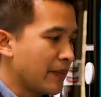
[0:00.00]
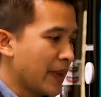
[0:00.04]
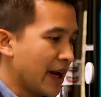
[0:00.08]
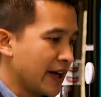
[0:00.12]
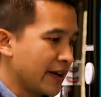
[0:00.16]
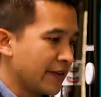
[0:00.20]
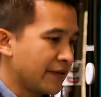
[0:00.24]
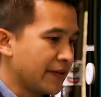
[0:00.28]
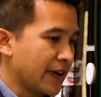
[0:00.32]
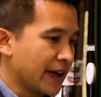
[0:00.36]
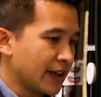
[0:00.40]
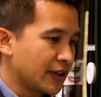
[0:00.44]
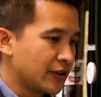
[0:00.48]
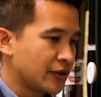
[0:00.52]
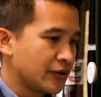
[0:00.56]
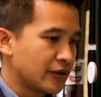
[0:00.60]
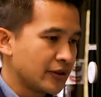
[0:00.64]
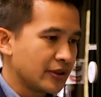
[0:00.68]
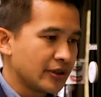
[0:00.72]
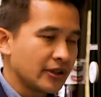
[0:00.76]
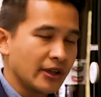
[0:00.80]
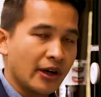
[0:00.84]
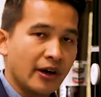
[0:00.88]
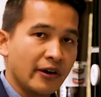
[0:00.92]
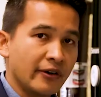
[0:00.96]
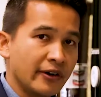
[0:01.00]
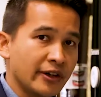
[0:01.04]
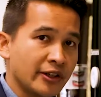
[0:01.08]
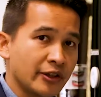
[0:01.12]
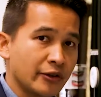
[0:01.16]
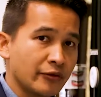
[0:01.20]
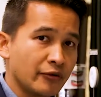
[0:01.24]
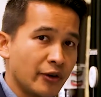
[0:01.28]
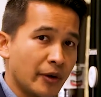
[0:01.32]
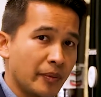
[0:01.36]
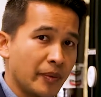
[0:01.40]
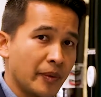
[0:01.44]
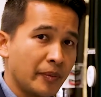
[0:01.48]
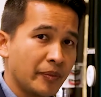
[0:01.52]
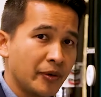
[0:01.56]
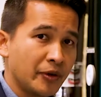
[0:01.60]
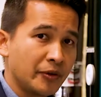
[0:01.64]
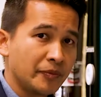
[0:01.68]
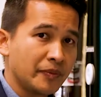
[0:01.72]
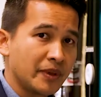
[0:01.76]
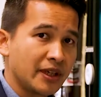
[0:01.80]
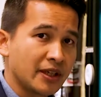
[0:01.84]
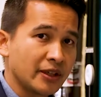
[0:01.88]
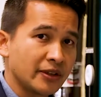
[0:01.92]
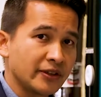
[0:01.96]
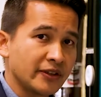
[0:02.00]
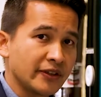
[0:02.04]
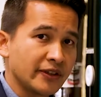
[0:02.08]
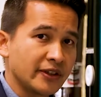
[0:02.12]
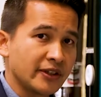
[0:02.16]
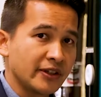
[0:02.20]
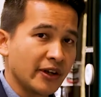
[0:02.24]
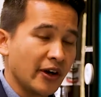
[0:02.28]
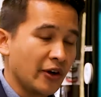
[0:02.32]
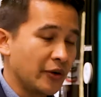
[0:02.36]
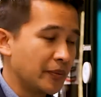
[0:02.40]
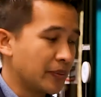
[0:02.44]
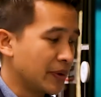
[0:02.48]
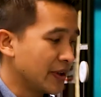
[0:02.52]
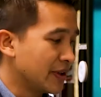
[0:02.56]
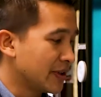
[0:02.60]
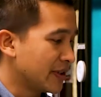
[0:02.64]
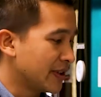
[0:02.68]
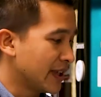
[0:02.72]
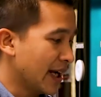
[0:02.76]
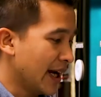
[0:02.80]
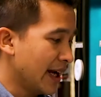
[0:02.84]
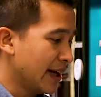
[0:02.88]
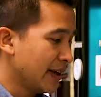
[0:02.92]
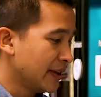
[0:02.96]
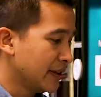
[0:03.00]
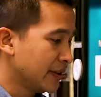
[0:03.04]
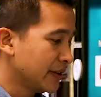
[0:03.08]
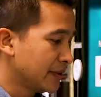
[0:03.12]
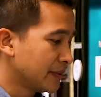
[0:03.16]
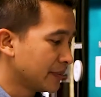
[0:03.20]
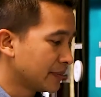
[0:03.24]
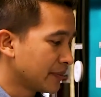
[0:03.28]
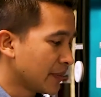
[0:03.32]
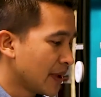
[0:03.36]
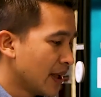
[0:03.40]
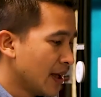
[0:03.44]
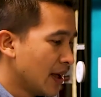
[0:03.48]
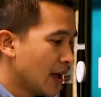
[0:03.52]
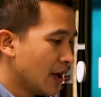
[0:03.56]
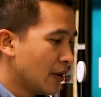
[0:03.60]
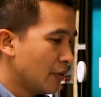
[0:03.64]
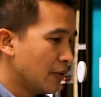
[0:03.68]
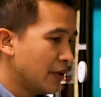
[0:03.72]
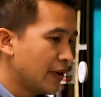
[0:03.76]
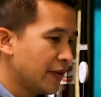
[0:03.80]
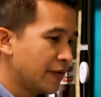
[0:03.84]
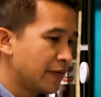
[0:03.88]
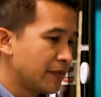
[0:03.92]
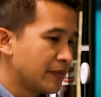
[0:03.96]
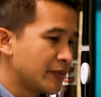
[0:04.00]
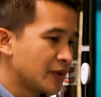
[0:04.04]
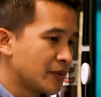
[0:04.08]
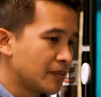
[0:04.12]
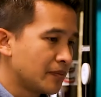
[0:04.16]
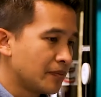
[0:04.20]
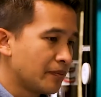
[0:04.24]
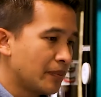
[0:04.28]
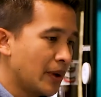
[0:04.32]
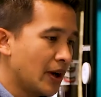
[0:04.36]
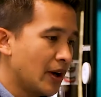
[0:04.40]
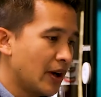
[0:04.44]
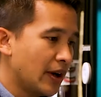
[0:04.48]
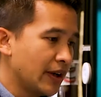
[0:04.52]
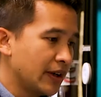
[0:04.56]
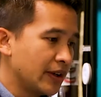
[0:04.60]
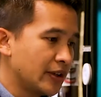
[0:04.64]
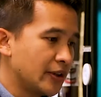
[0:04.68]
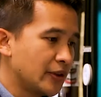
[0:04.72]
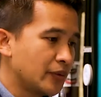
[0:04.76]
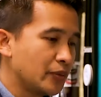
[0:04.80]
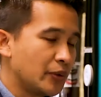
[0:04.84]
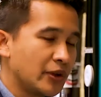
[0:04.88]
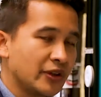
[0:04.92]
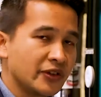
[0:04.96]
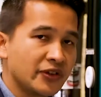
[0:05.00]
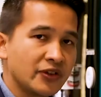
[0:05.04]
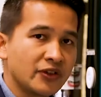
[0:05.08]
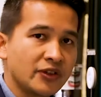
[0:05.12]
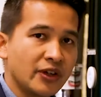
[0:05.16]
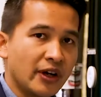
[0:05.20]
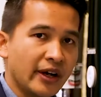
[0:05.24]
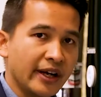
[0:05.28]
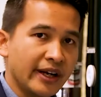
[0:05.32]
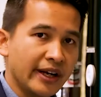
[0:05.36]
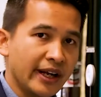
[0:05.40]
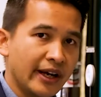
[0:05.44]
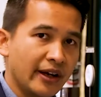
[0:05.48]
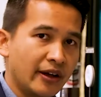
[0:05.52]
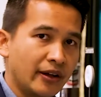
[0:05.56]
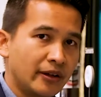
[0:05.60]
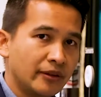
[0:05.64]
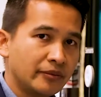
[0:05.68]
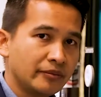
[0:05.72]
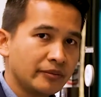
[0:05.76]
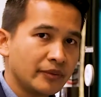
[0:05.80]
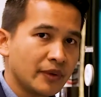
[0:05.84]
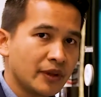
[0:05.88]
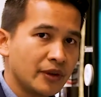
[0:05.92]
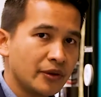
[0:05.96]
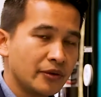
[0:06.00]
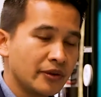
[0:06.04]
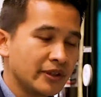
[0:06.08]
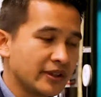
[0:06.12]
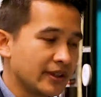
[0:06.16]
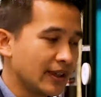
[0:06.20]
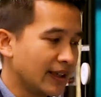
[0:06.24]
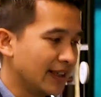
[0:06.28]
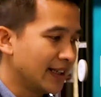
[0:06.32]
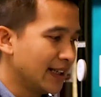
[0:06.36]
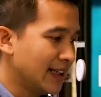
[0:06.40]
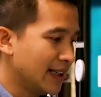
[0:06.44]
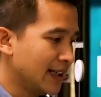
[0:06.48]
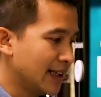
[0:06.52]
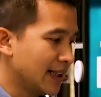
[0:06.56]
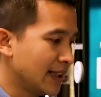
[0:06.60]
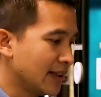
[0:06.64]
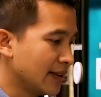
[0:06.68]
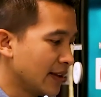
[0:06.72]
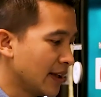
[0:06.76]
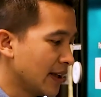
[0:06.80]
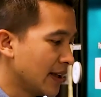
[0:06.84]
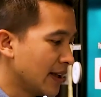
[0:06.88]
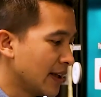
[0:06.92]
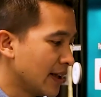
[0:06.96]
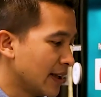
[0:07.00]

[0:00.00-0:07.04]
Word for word: manufacturers are interoperable because it's an open standard, we've partnered with Steinel, who is the leading